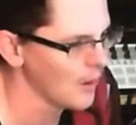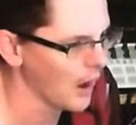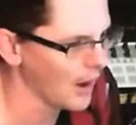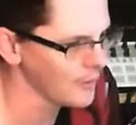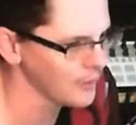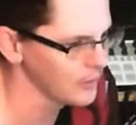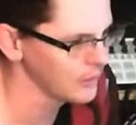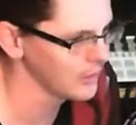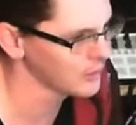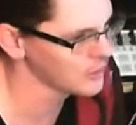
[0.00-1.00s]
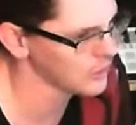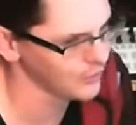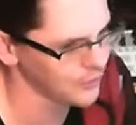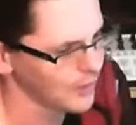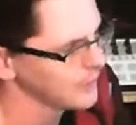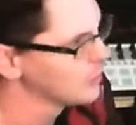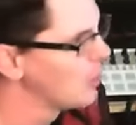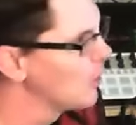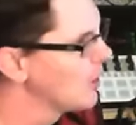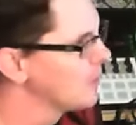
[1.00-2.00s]
I really like to try to find the
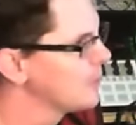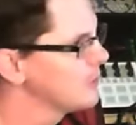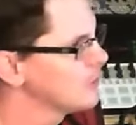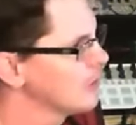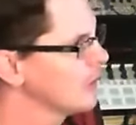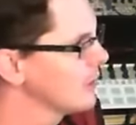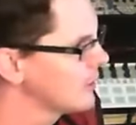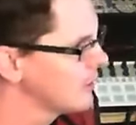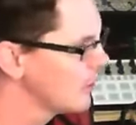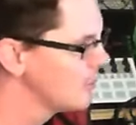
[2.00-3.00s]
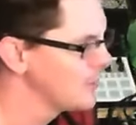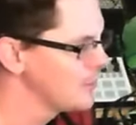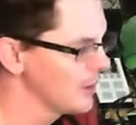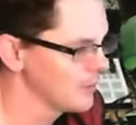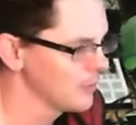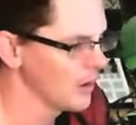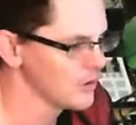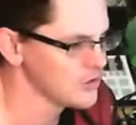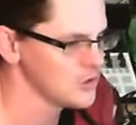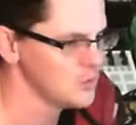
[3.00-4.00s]
small companies that, like, maybe
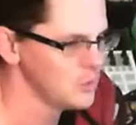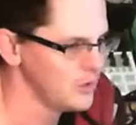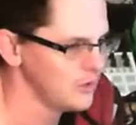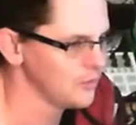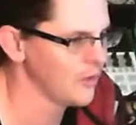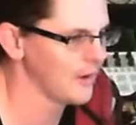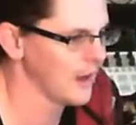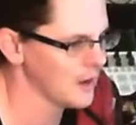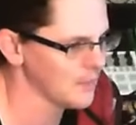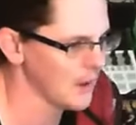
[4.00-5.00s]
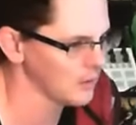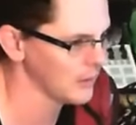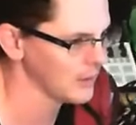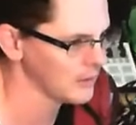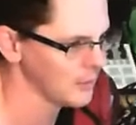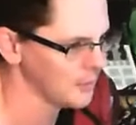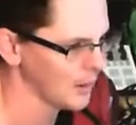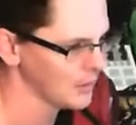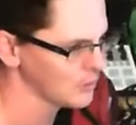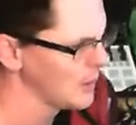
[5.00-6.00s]
otherwise you wouldn't find out about. Like the
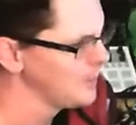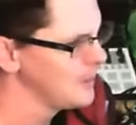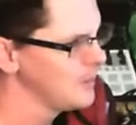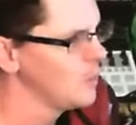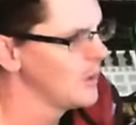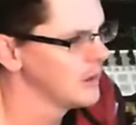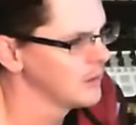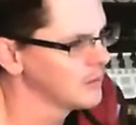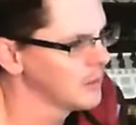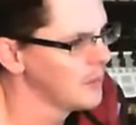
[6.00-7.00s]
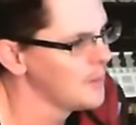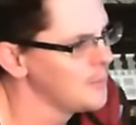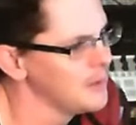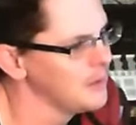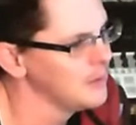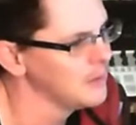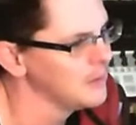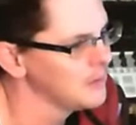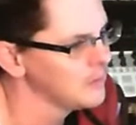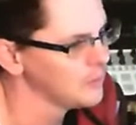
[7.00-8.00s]
products might be weird, they might be
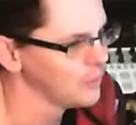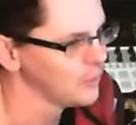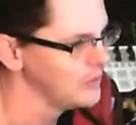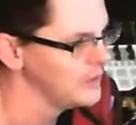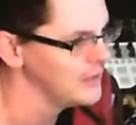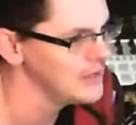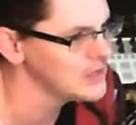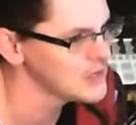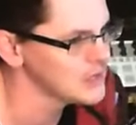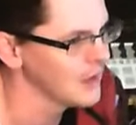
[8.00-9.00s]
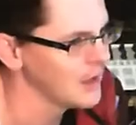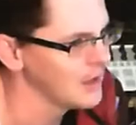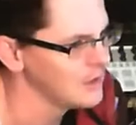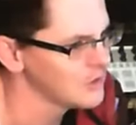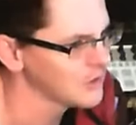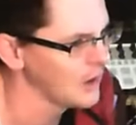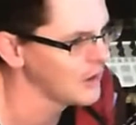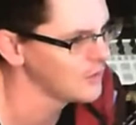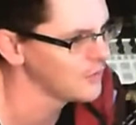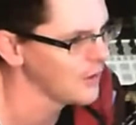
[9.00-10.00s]
really niche and just kind
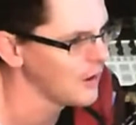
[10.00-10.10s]
of